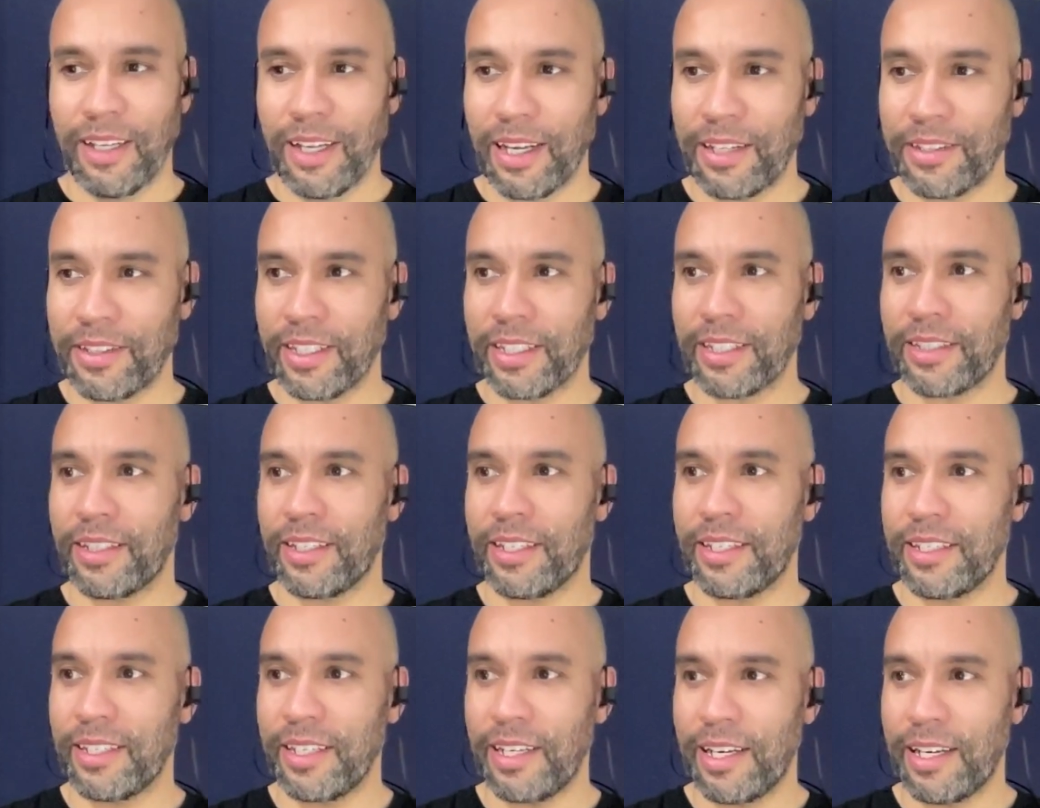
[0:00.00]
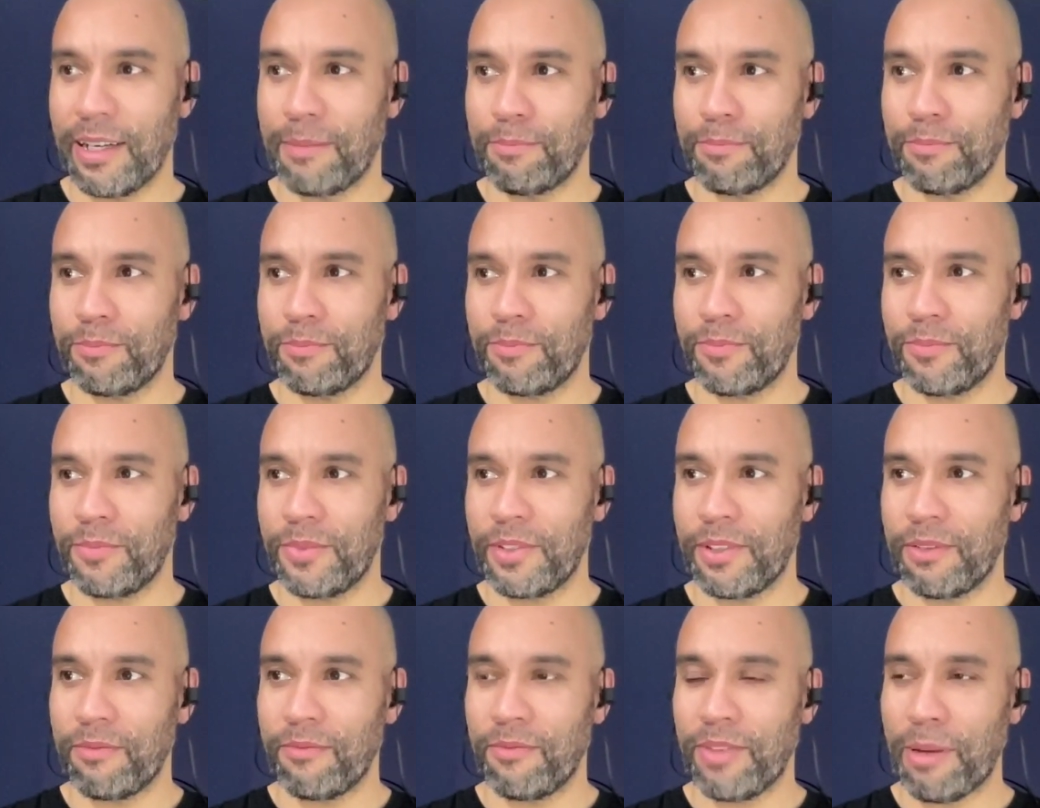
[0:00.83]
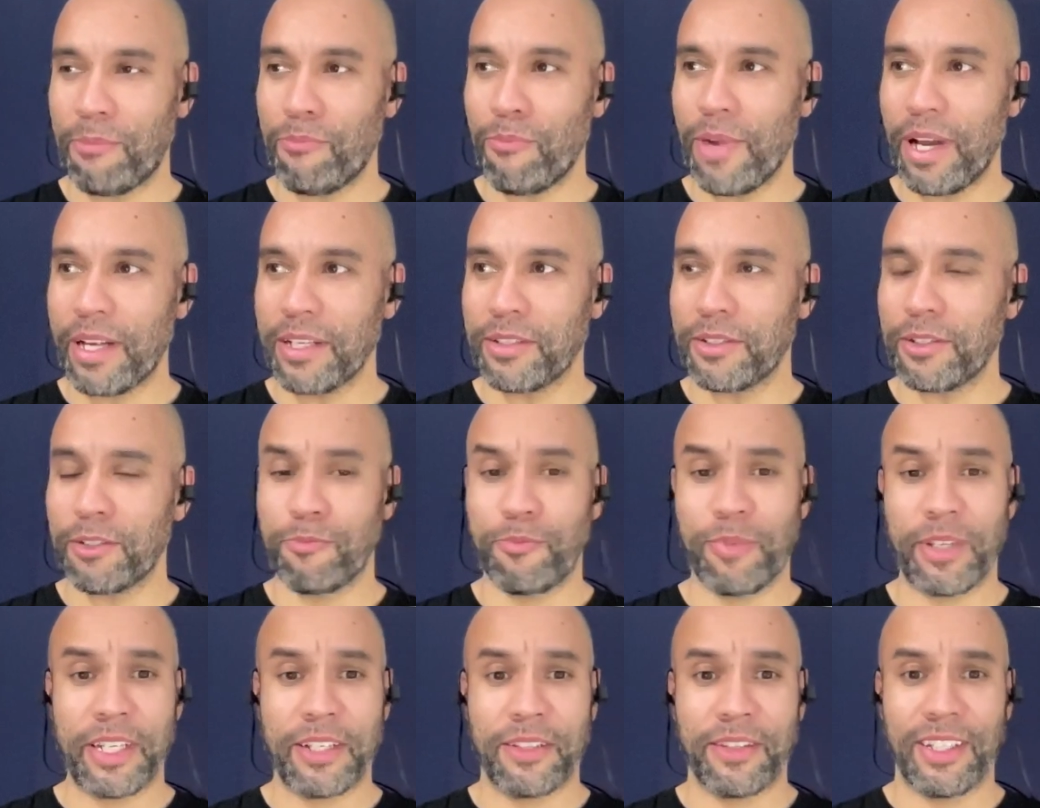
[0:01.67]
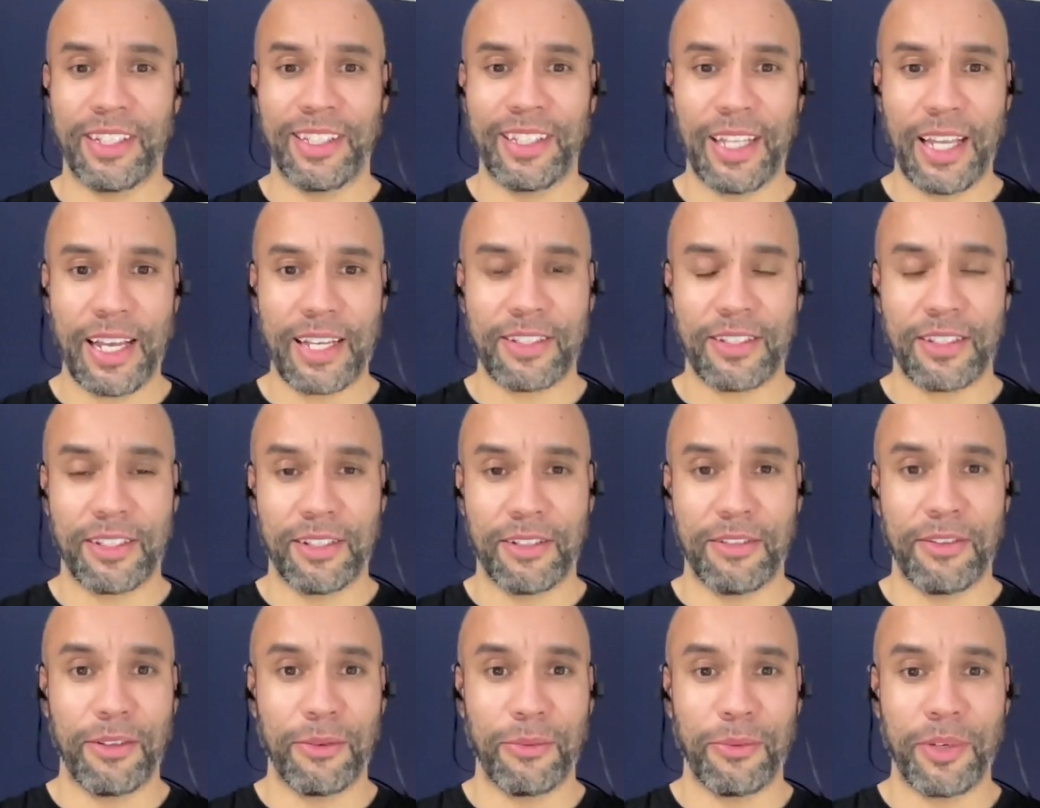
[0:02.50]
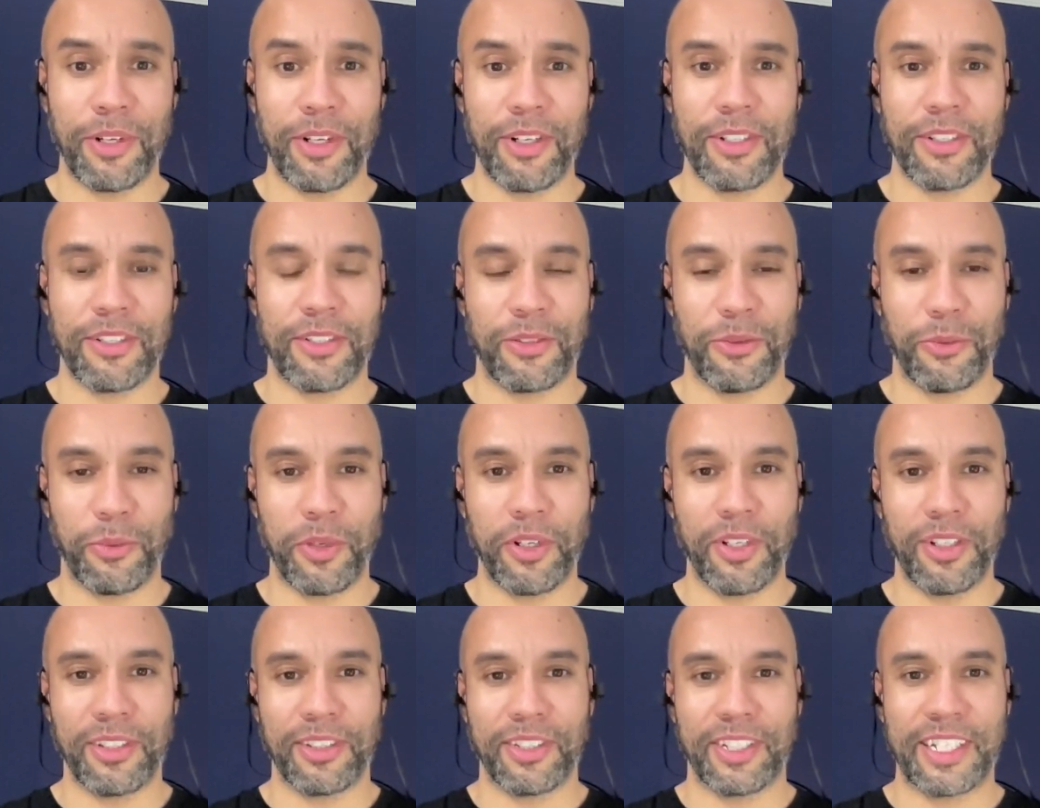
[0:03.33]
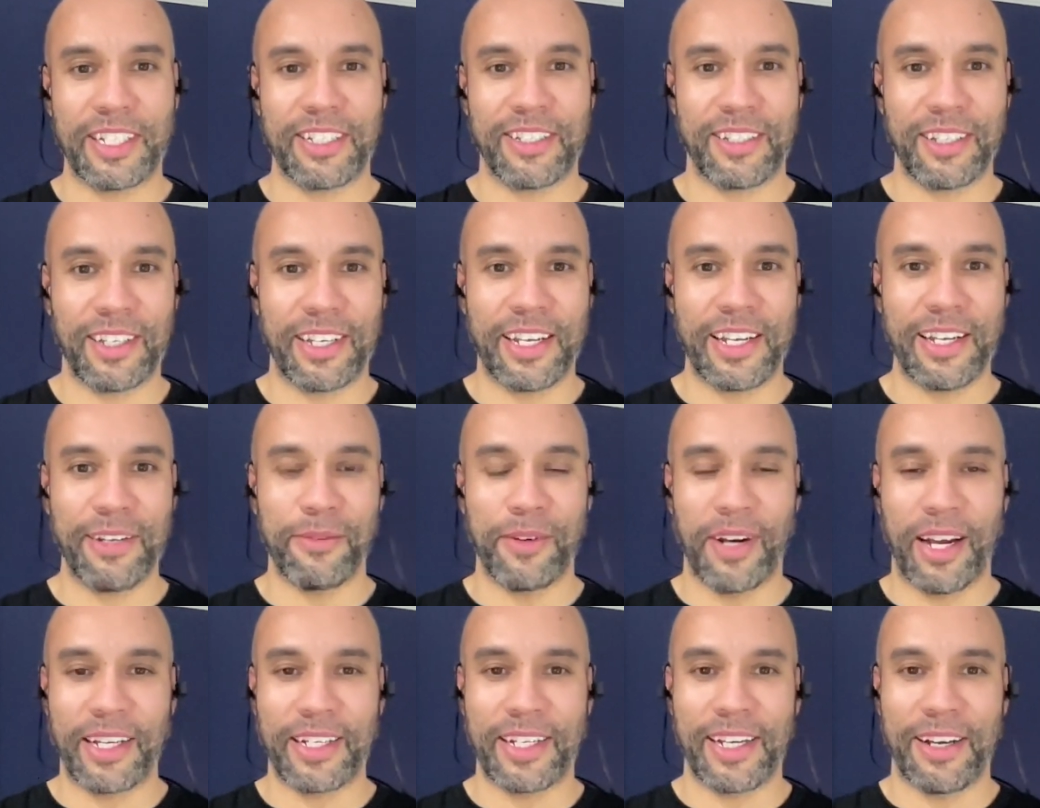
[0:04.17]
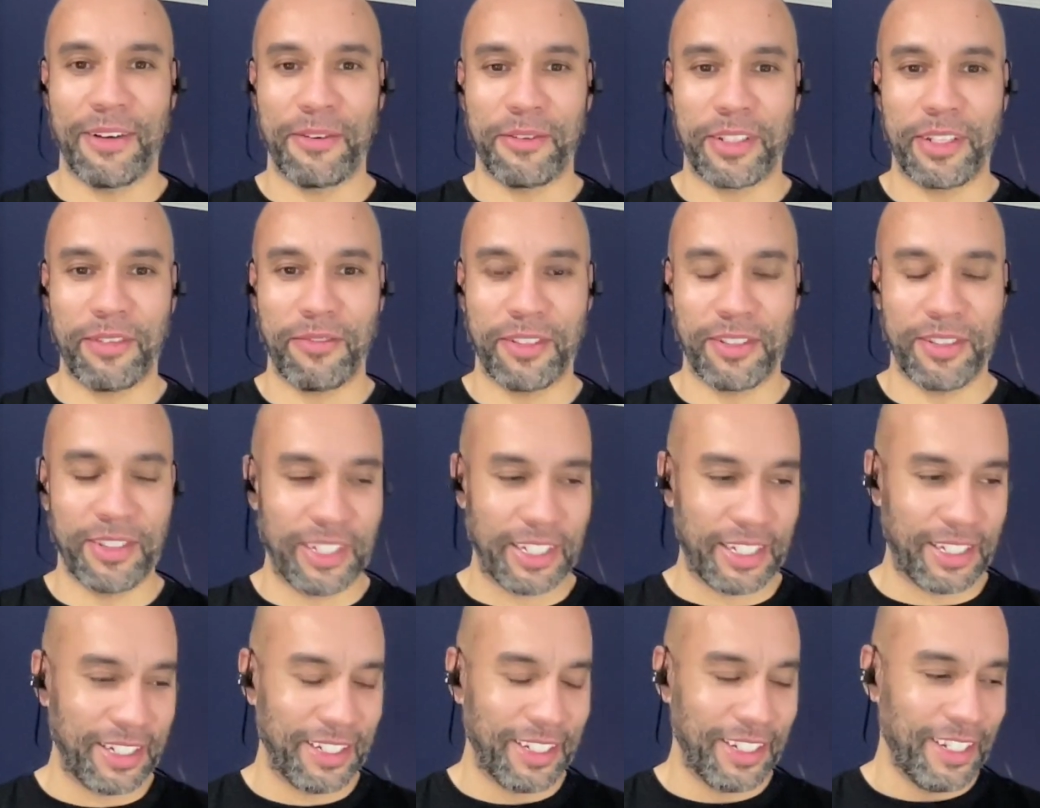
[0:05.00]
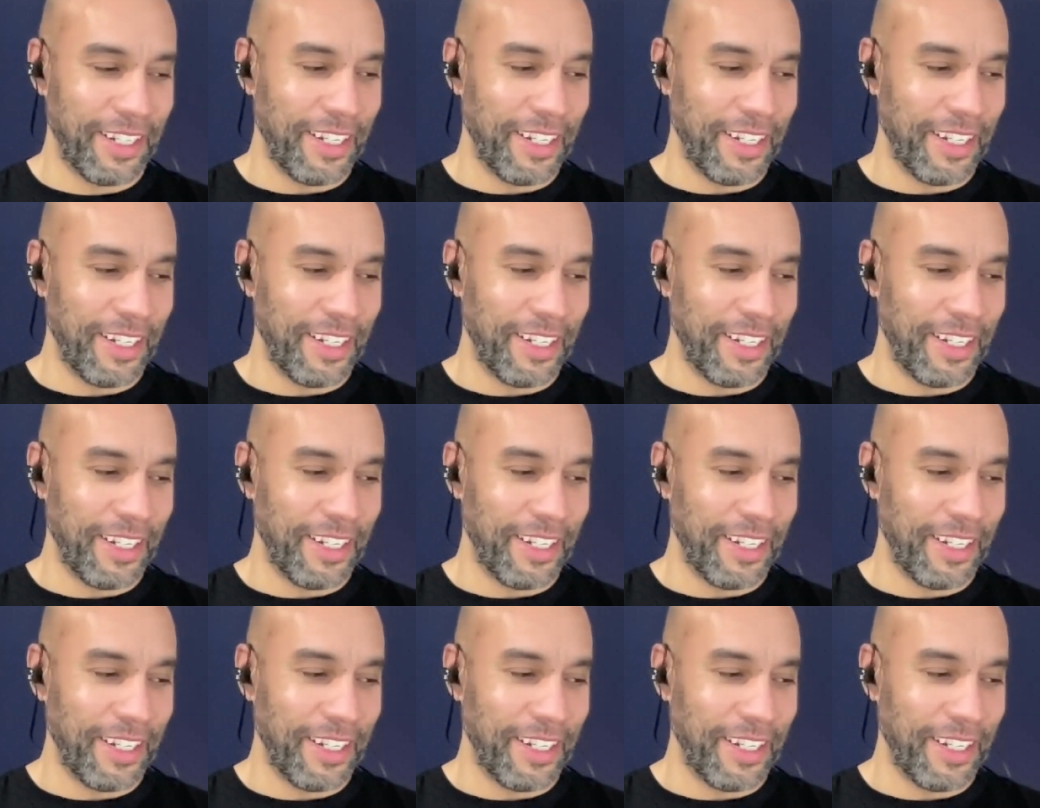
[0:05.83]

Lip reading: I think that might just be the lesson and the words the world needs to hear right now, given the